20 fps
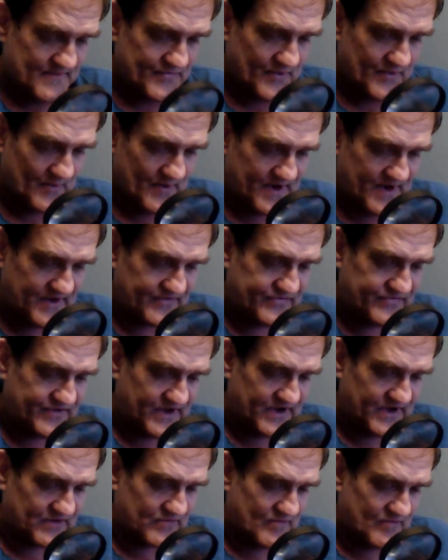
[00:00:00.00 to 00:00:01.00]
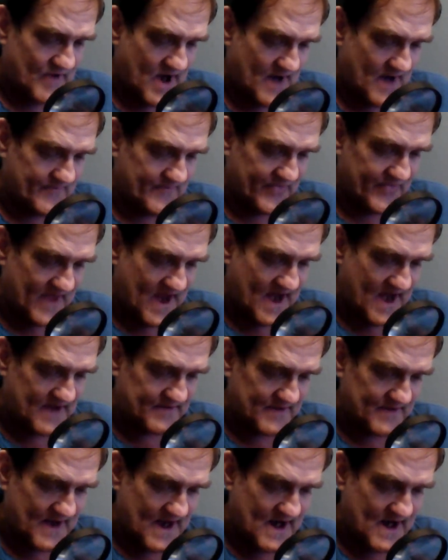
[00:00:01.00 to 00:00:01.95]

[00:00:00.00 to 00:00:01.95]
The way Zeke dropped that